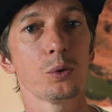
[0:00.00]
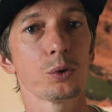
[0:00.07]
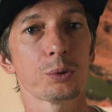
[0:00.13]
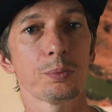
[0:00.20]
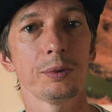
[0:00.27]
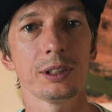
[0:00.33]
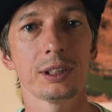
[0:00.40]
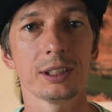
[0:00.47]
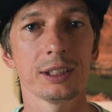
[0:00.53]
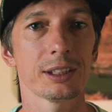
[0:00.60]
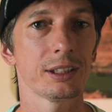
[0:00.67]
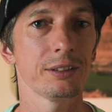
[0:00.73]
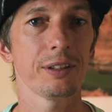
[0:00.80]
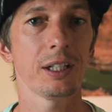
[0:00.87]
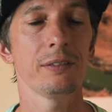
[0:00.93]
Osprey
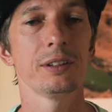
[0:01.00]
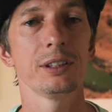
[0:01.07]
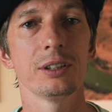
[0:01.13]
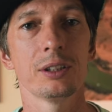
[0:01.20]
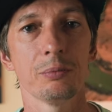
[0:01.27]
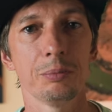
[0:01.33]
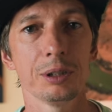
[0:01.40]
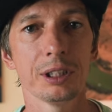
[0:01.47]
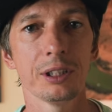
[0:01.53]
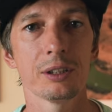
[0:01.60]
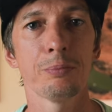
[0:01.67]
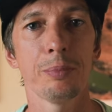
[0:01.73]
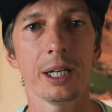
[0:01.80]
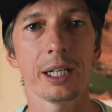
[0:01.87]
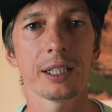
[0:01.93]
65 liter bigger
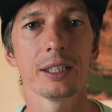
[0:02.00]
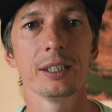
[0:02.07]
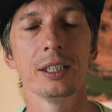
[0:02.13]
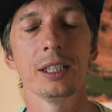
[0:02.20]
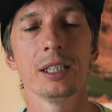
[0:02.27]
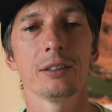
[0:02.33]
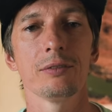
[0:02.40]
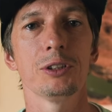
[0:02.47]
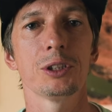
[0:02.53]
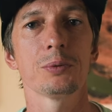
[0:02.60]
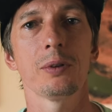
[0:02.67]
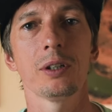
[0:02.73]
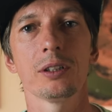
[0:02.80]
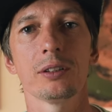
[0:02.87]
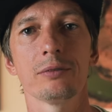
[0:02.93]
pack, which
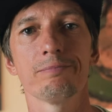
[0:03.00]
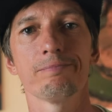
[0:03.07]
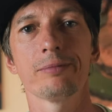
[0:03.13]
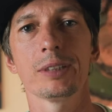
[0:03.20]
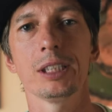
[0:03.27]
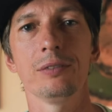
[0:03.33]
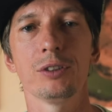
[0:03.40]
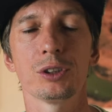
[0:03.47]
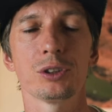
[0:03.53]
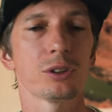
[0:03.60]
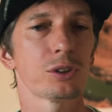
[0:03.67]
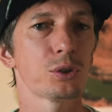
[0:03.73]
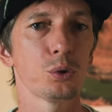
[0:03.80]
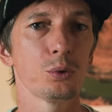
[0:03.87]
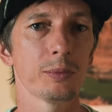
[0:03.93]
one, it was
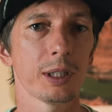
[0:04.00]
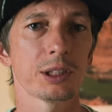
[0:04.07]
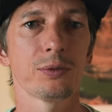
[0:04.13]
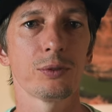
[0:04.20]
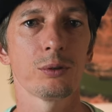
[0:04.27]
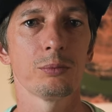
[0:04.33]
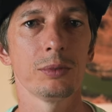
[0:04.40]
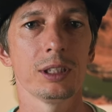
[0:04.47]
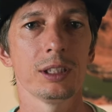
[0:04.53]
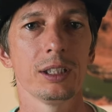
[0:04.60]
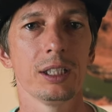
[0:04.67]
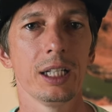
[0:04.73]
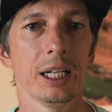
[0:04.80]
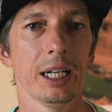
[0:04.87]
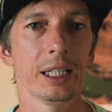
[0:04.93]
just too much for me.
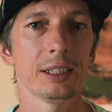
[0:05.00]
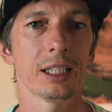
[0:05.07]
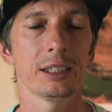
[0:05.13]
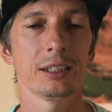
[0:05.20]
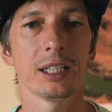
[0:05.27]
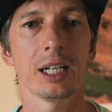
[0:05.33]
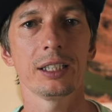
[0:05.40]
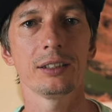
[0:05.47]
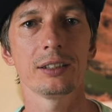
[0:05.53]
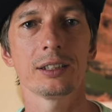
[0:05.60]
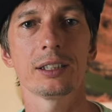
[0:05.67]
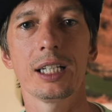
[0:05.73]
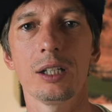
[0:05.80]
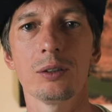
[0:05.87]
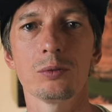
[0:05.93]
And I dialed
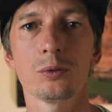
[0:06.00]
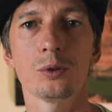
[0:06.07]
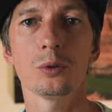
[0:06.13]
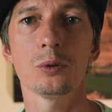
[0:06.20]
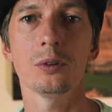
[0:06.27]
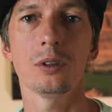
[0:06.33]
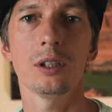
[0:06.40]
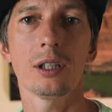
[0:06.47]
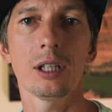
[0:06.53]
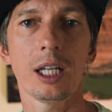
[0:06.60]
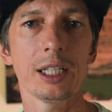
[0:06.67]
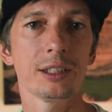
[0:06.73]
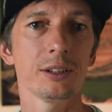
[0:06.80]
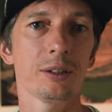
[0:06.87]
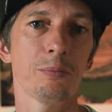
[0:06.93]
down to a
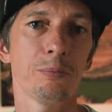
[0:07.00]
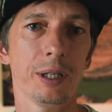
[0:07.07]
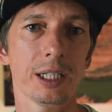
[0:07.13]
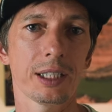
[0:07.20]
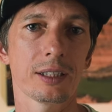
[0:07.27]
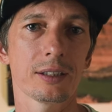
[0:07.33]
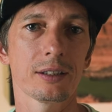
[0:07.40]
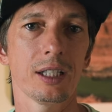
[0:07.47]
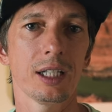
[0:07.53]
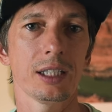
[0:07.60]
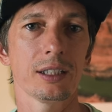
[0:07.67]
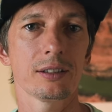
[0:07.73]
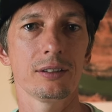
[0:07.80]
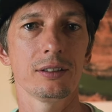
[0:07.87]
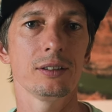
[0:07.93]
lighter pack like
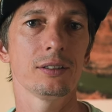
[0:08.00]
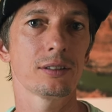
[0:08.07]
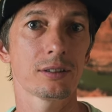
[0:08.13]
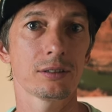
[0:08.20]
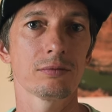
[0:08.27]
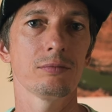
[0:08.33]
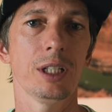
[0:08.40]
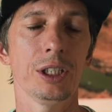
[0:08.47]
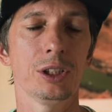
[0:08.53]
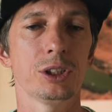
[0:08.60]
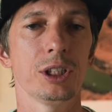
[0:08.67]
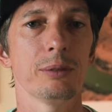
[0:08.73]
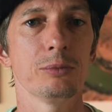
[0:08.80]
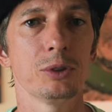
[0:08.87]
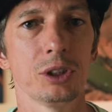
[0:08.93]
this
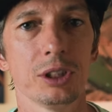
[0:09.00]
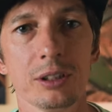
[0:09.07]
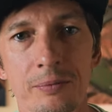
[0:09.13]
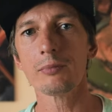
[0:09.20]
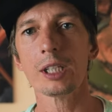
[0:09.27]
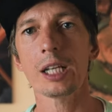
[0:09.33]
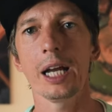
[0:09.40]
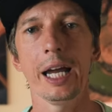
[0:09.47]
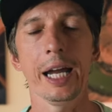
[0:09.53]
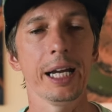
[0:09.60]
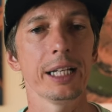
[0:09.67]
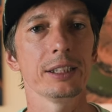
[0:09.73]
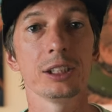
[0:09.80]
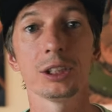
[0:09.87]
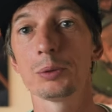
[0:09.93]
HMG.
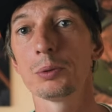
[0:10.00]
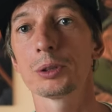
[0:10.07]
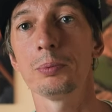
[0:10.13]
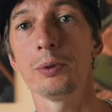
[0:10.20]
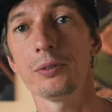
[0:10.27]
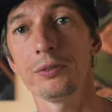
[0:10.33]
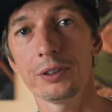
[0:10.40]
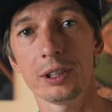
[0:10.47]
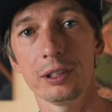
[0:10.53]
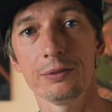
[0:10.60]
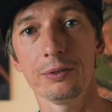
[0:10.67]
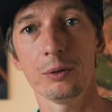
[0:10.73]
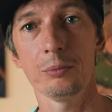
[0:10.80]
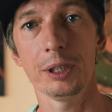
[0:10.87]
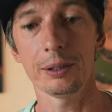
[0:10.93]
And this was perfectly
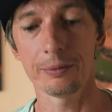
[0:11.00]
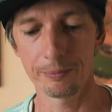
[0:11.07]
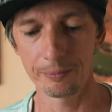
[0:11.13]
for me.